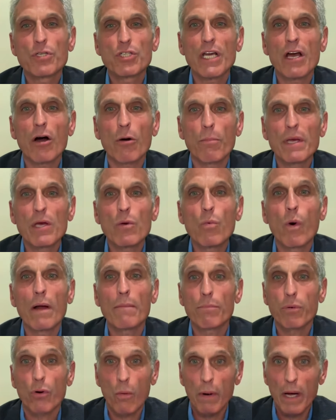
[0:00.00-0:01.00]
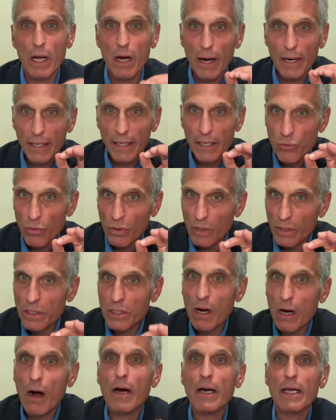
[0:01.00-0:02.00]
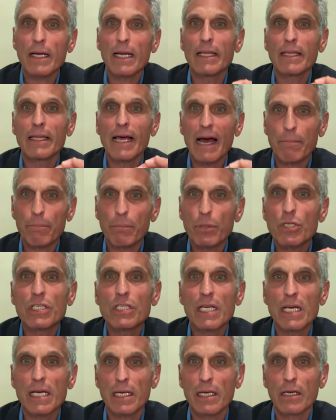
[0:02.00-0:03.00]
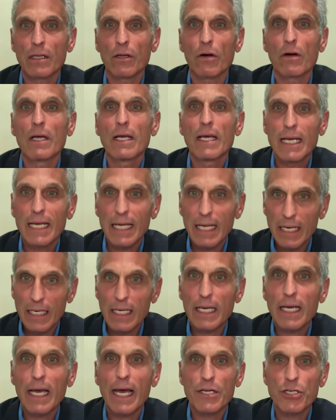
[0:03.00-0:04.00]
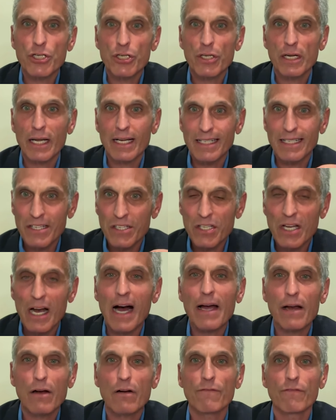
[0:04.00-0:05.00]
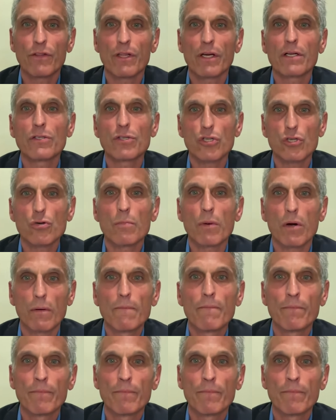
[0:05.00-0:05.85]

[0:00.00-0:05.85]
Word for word: GLP 1 probiotic is really targeting that particular indication and desire for the consumer.